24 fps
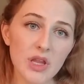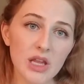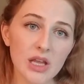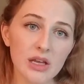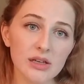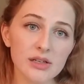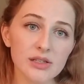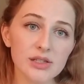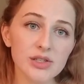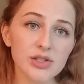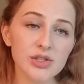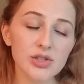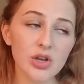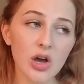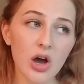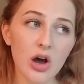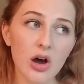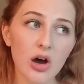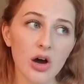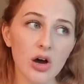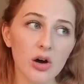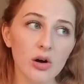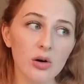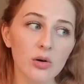
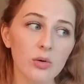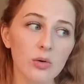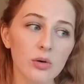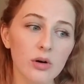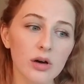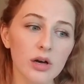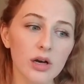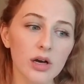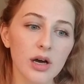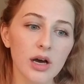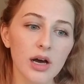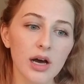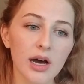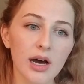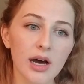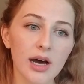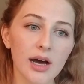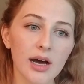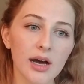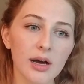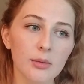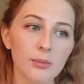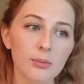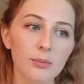So
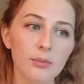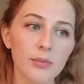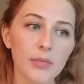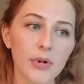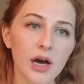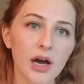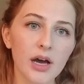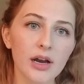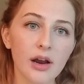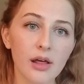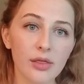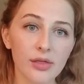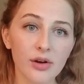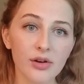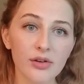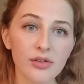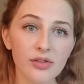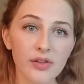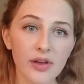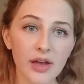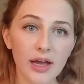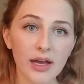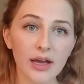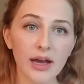another
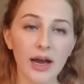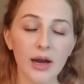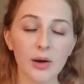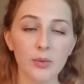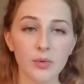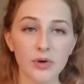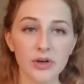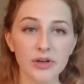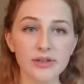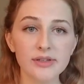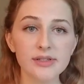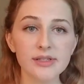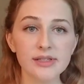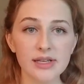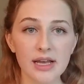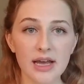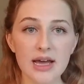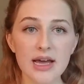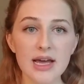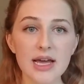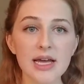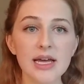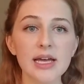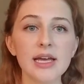thing I will
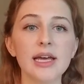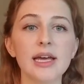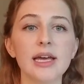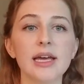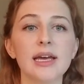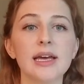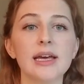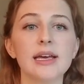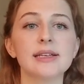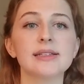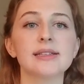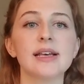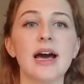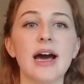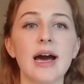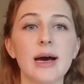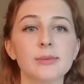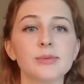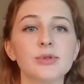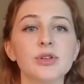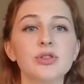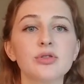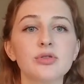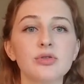say is
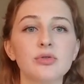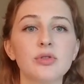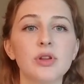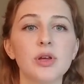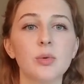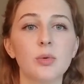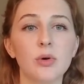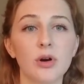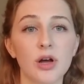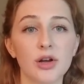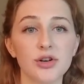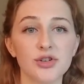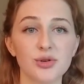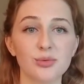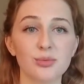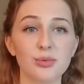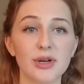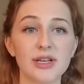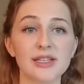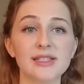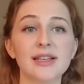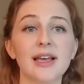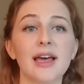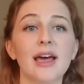absolutely
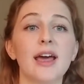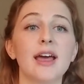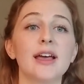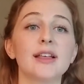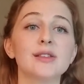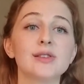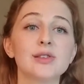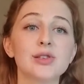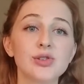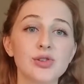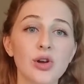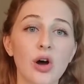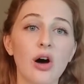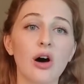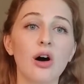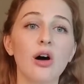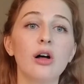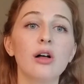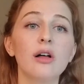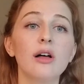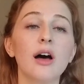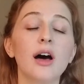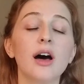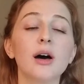100%
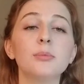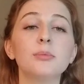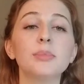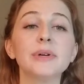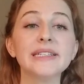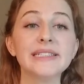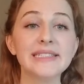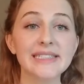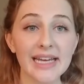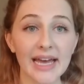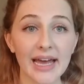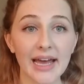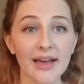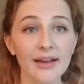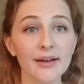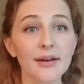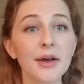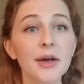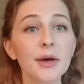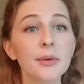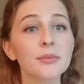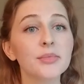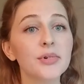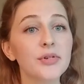install a bidet
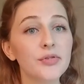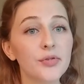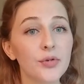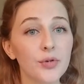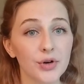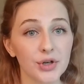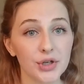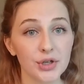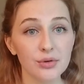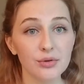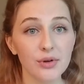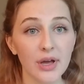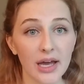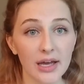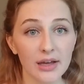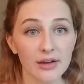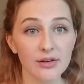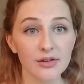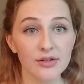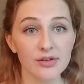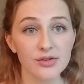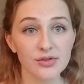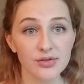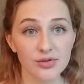before you get
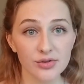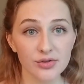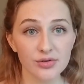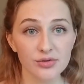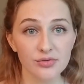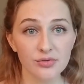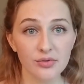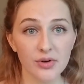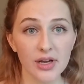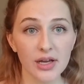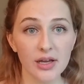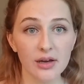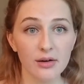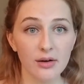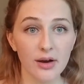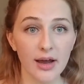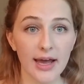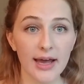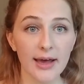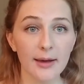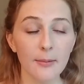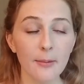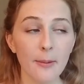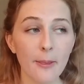your surgery,
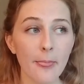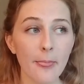okay?